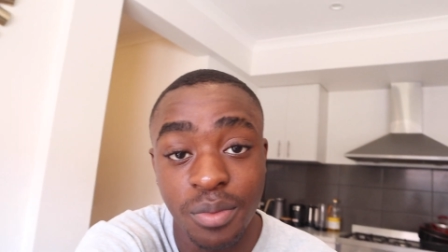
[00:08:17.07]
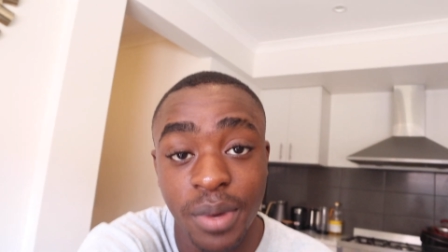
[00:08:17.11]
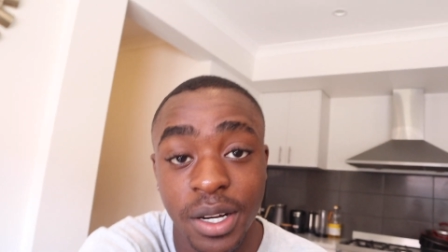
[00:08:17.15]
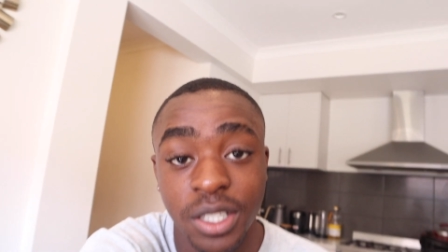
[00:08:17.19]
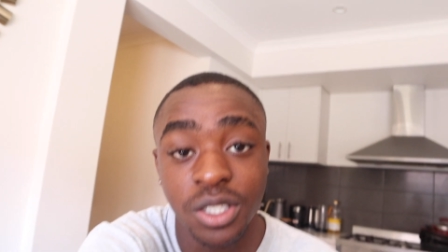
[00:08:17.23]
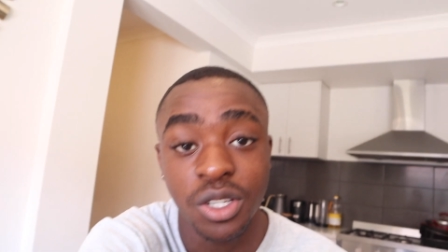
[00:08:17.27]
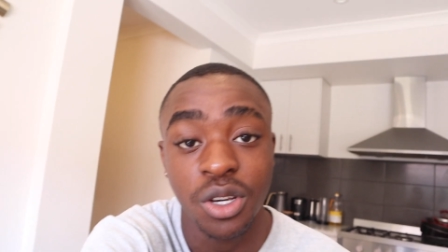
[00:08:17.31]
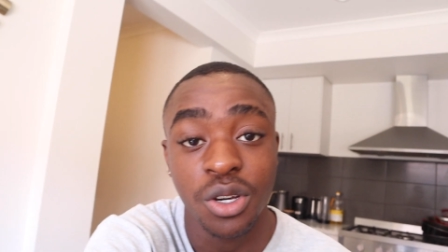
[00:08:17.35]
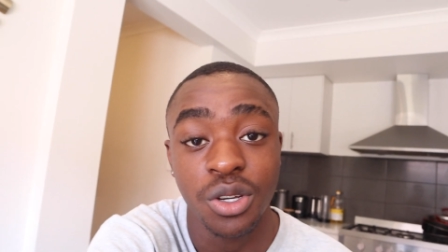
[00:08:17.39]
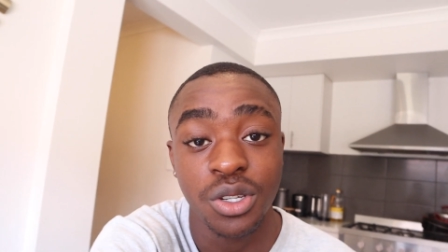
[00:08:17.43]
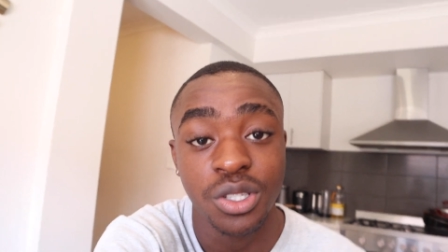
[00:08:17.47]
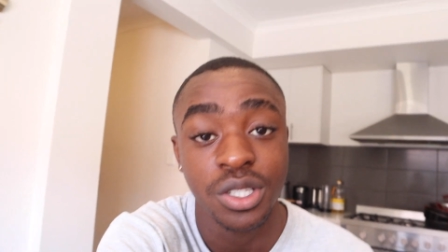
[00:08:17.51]
my
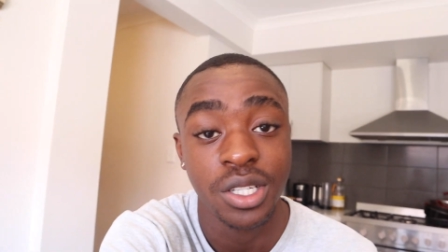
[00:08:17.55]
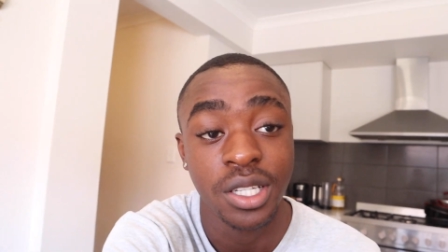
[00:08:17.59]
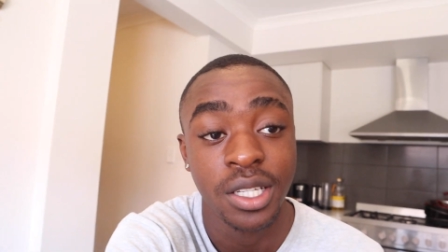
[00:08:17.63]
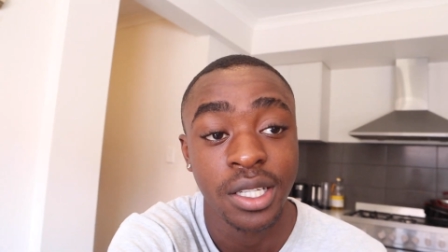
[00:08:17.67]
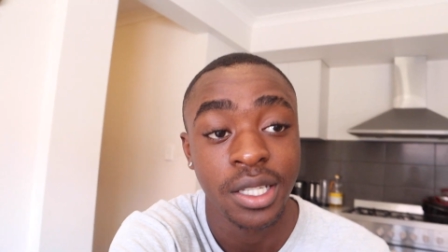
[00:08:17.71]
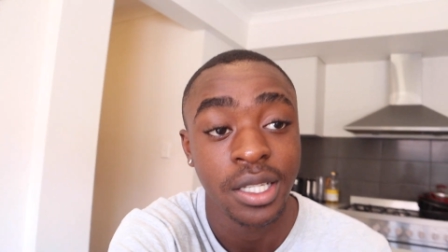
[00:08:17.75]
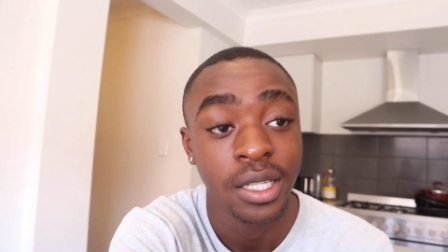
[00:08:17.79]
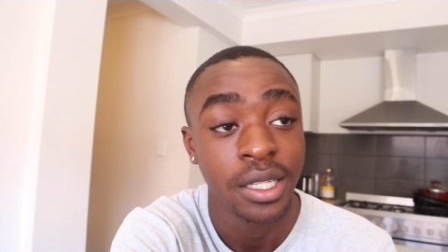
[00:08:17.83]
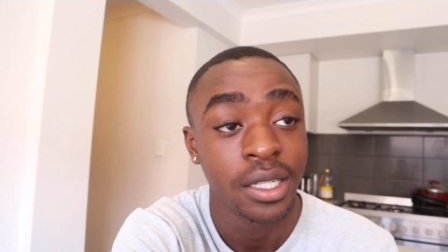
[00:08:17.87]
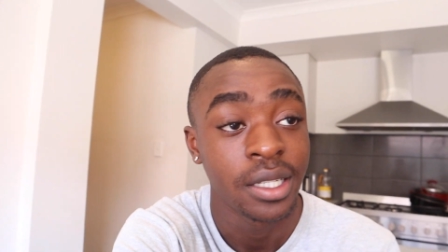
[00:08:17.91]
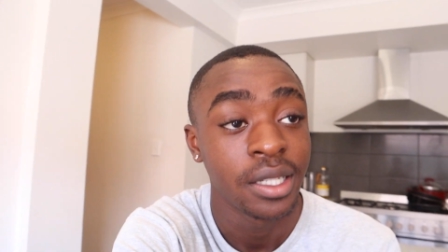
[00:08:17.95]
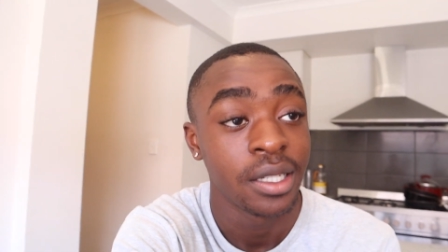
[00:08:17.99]
toast
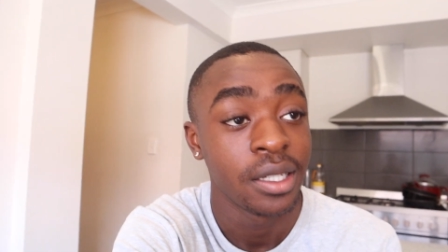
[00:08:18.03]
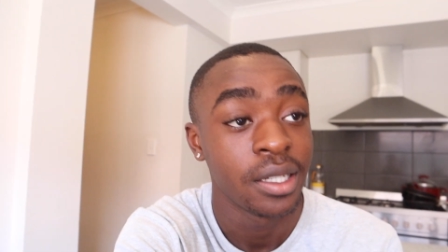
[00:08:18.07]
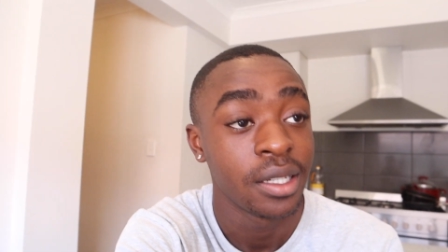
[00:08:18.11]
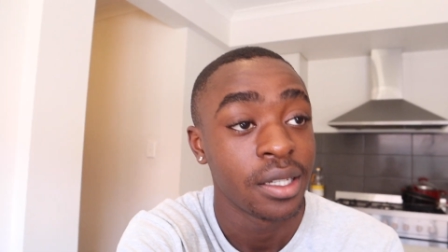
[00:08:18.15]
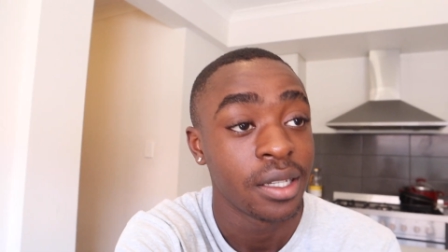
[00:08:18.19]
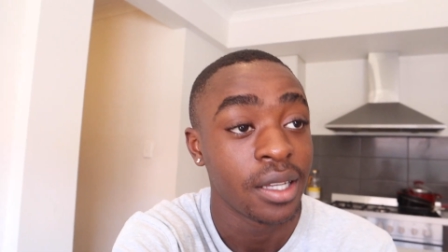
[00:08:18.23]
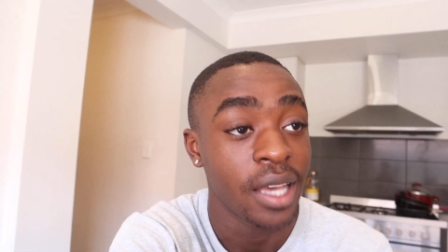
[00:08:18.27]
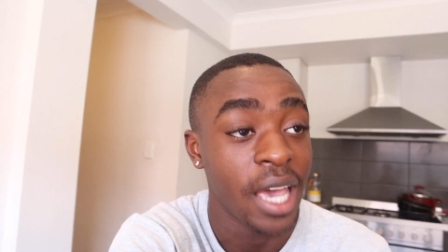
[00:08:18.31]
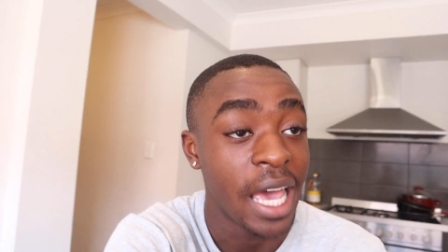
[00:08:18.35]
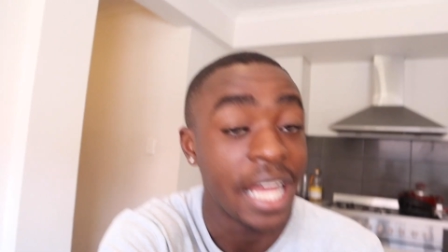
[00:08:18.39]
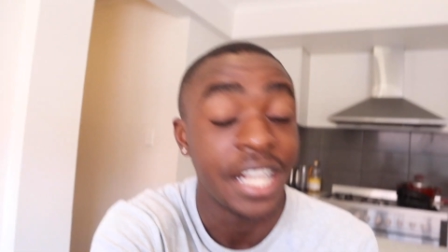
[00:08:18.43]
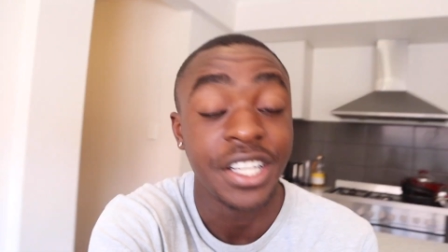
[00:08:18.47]

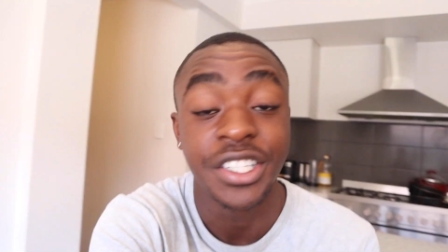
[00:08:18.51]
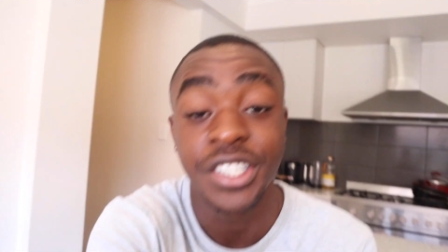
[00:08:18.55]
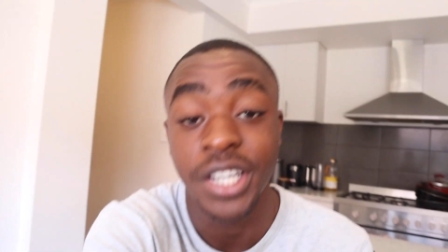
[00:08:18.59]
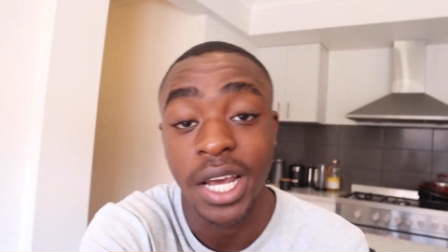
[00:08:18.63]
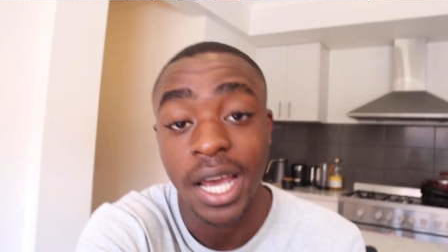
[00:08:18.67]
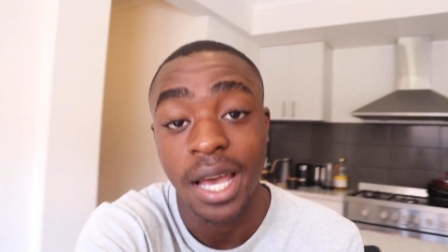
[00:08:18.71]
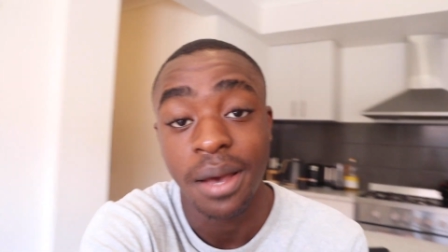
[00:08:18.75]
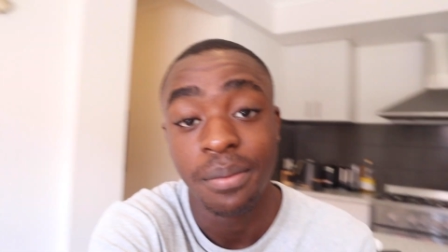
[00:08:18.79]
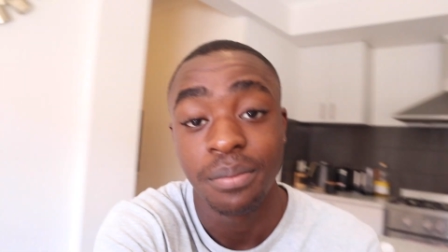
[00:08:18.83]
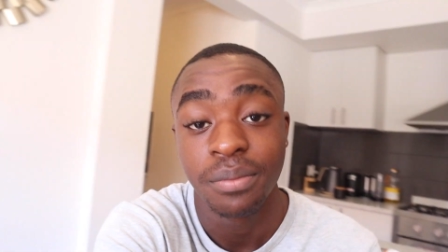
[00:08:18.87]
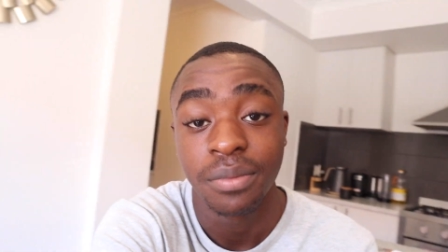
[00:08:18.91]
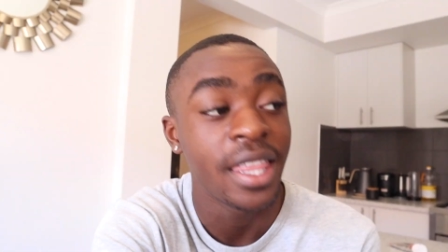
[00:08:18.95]
and
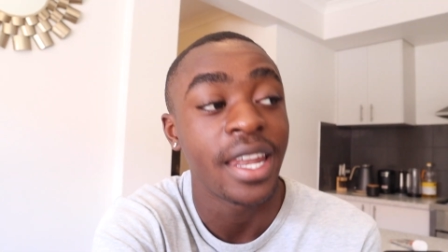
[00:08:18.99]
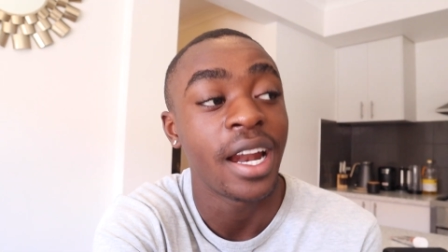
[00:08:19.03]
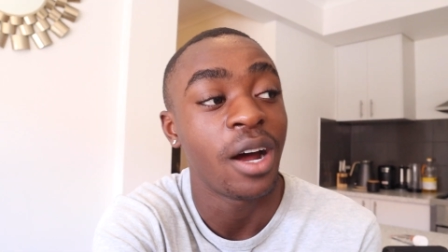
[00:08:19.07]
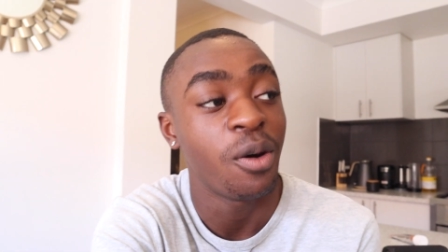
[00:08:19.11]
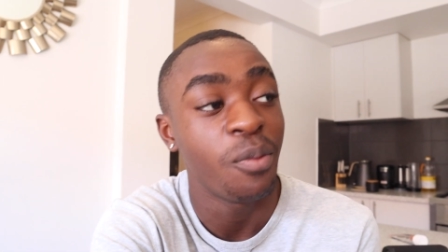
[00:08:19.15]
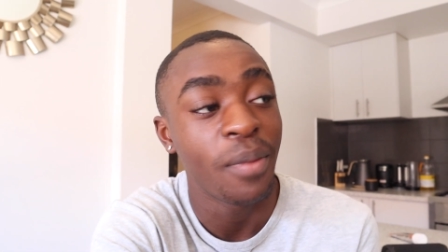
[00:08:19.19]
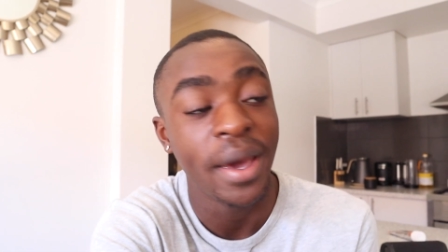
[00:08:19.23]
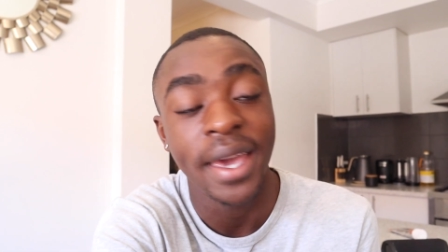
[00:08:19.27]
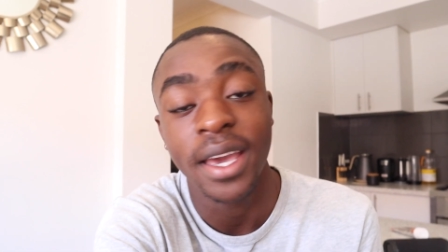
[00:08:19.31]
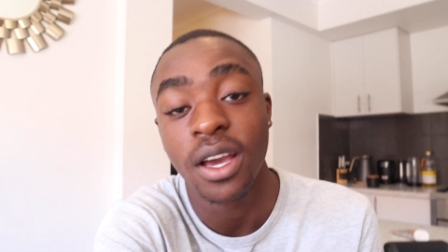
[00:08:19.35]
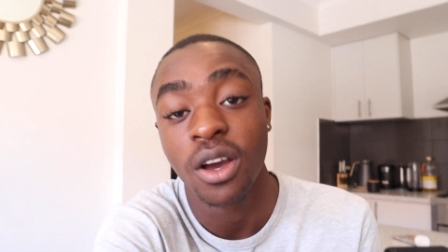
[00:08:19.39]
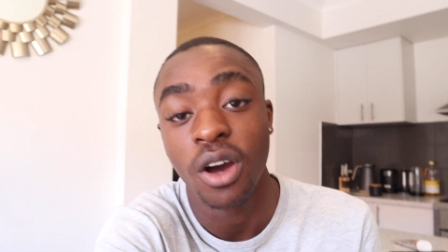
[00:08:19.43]
jam, and then I'll
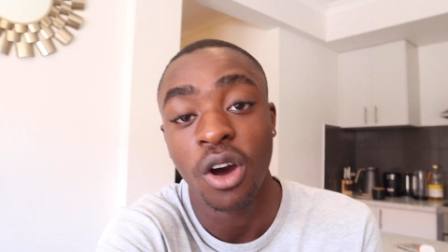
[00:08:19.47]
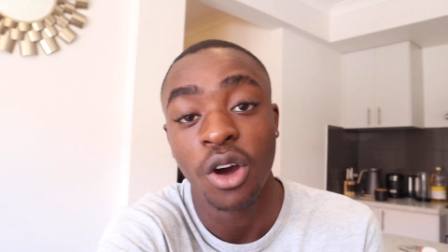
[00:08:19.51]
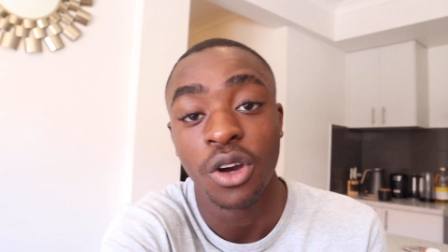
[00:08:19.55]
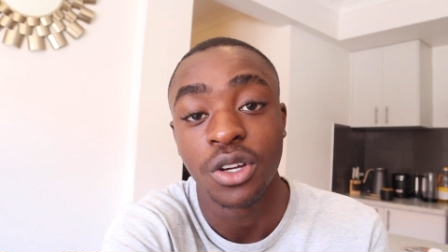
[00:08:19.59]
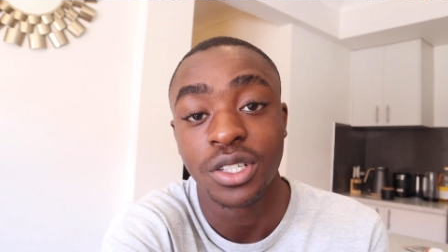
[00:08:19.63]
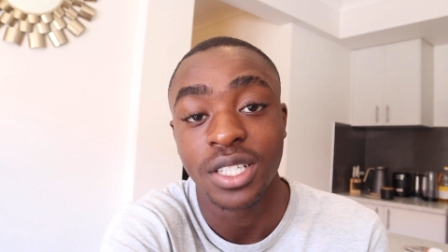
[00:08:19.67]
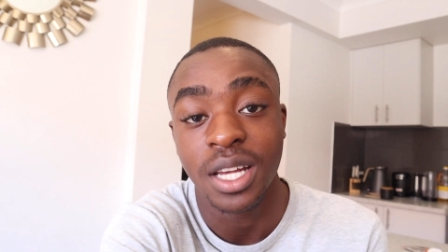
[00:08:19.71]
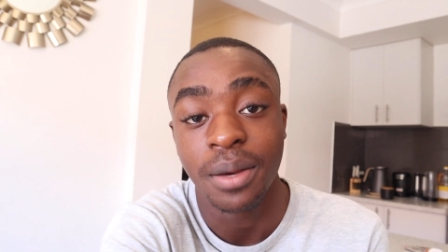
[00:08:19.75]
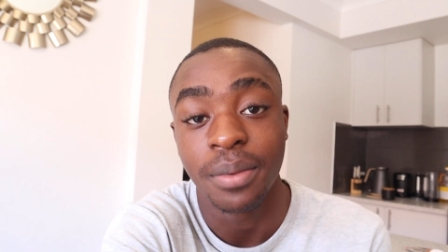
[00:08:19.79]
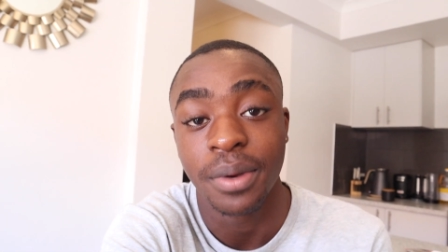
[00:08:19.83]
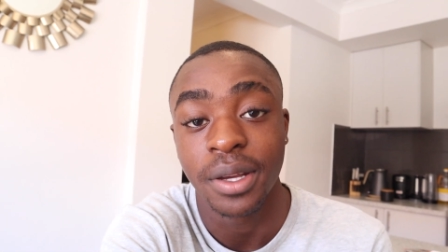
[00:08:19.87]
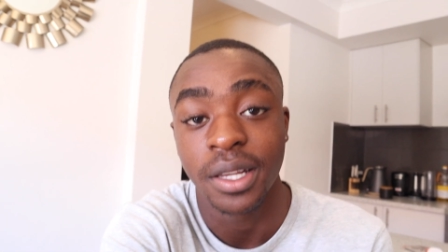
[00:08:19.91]
make
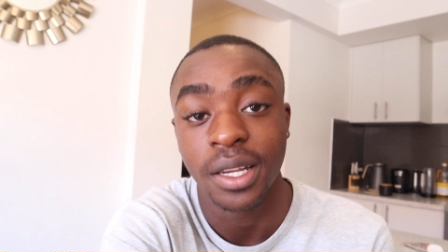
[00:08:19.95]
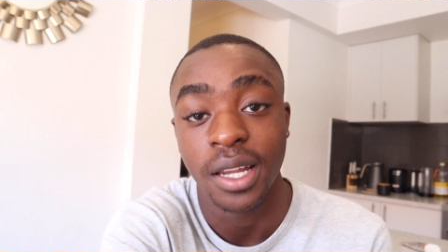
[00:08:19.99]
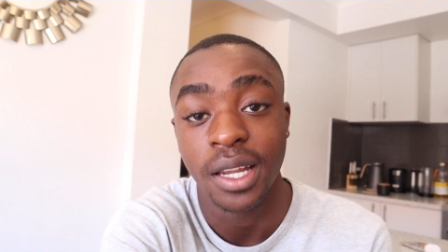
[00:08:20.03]
oats.